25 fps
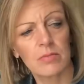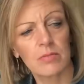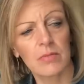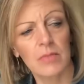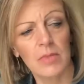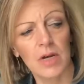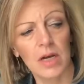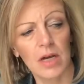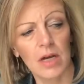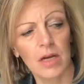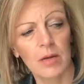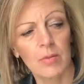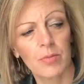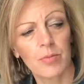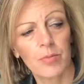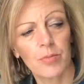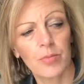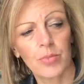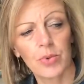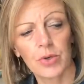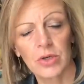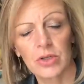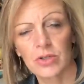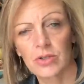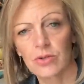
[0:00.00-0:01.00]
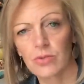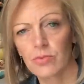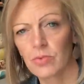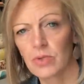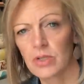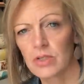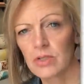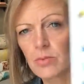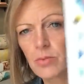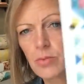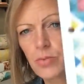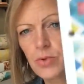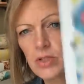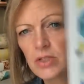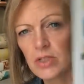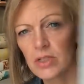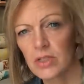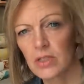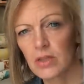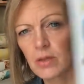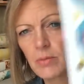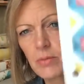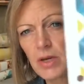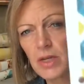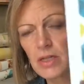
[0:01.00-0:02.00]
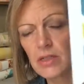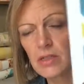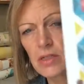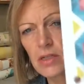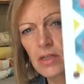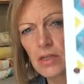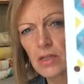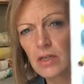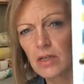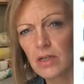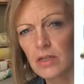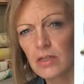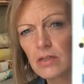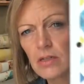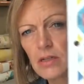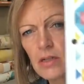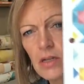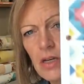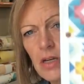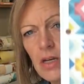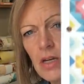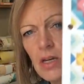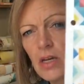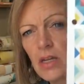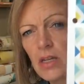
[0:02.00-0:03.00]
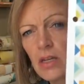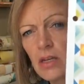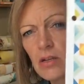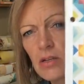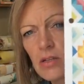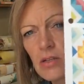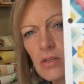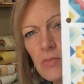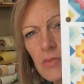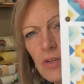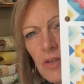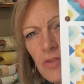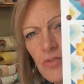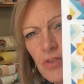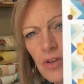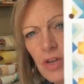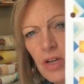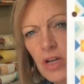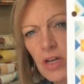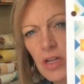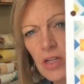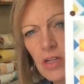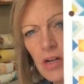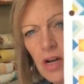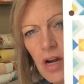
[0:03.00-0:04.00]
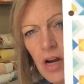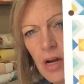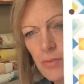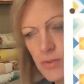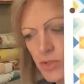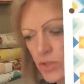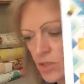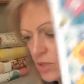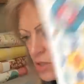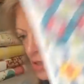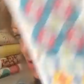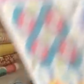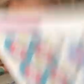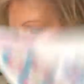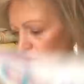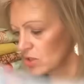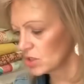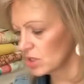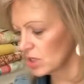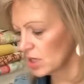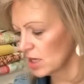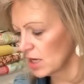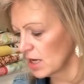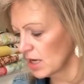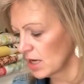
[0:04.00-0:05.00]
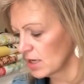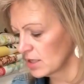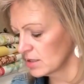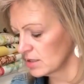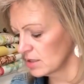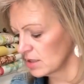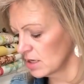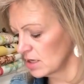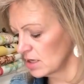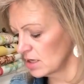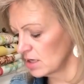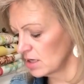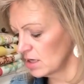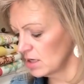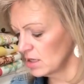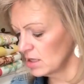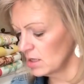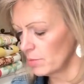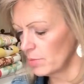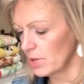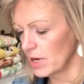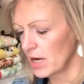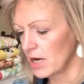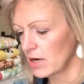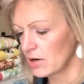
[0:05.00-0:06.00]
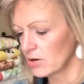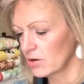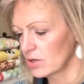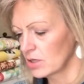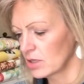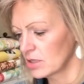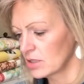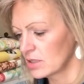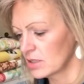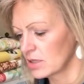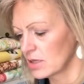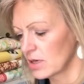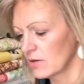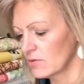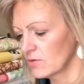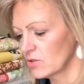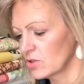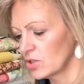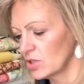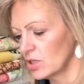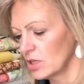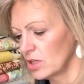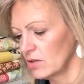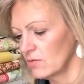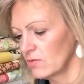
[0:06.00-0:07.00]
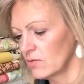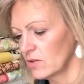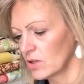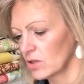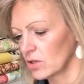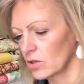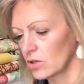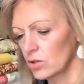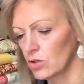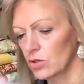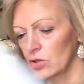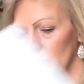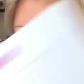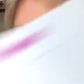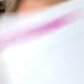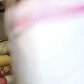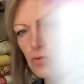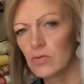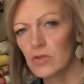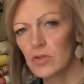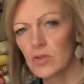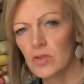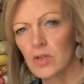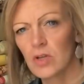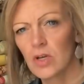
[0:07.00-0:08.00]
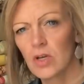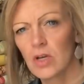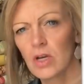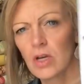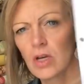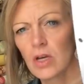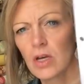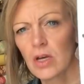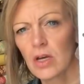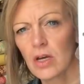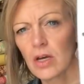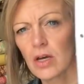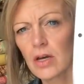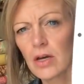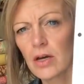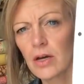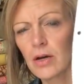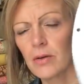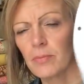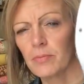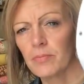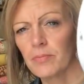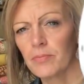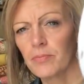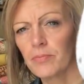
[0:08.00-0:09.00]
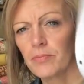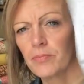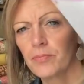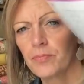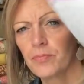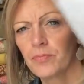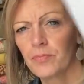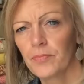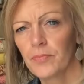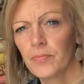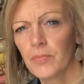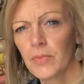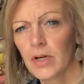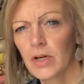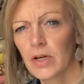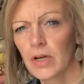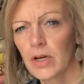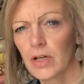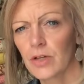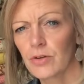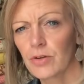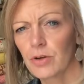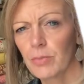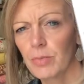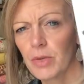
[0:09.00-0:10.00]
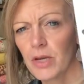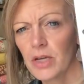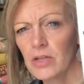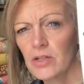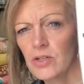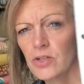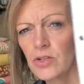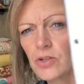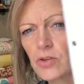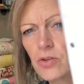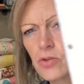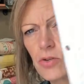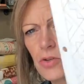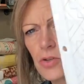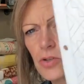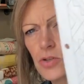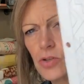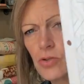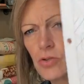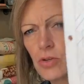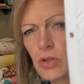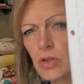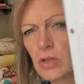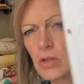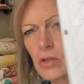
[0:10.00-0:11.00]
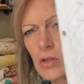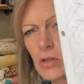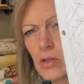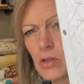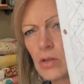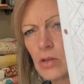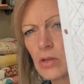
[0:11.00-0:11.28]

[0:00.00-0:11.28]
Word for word: My printer wasn't printing the best in color. There are some different color options that she has. And in the pattern itself, she even includes um, a coloring page so that you can